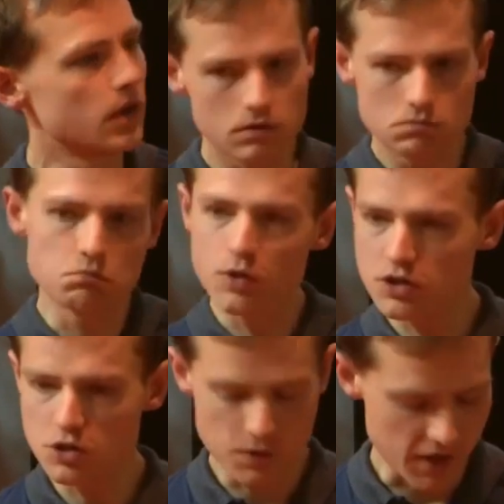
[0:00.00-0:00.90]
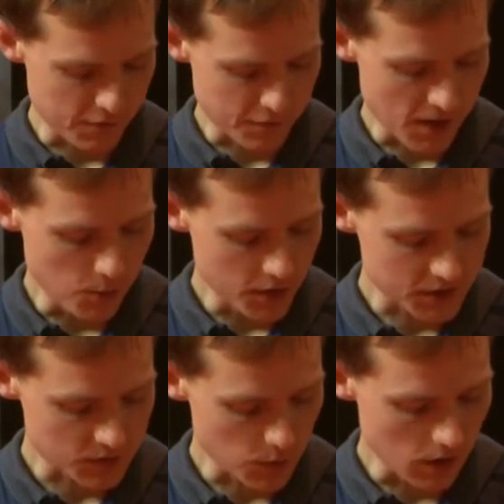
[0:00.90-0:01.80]
we could do with other
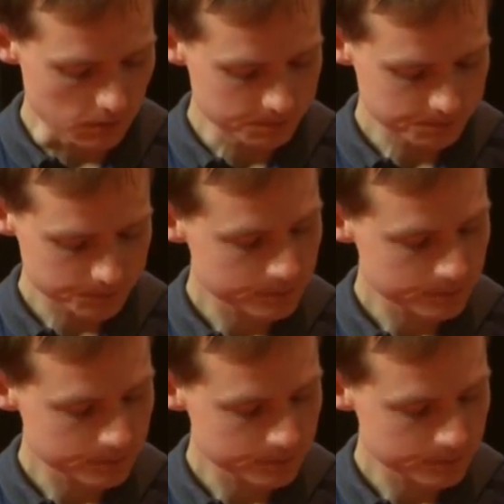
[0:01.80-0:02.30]
frameworks as well.